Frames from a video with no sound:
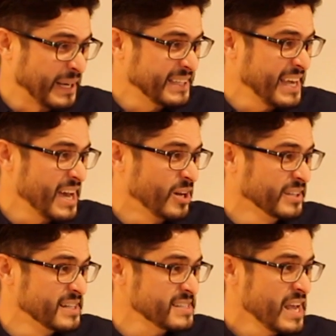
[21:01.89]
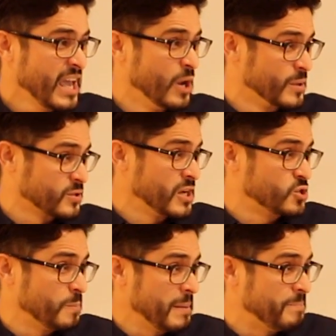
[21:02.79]
by the elders, he was going
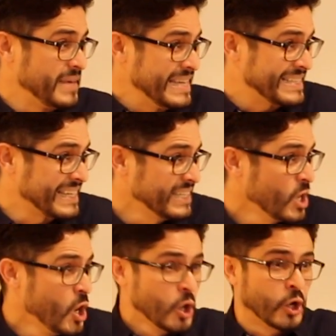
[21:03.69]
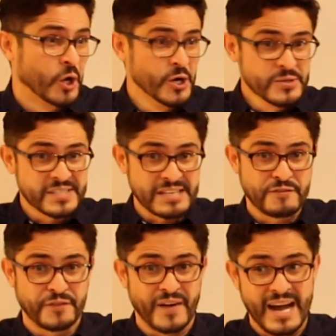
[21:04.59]
to be beaten,
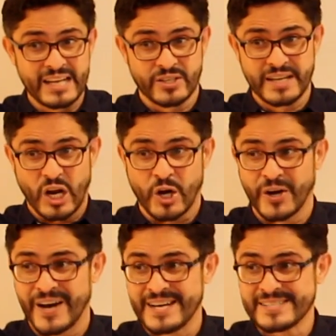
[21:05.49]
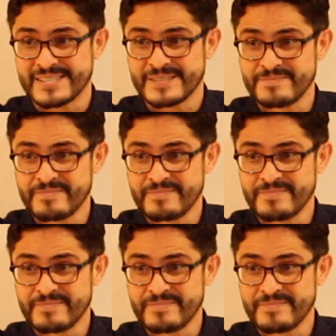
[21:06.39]
crucified on a cross,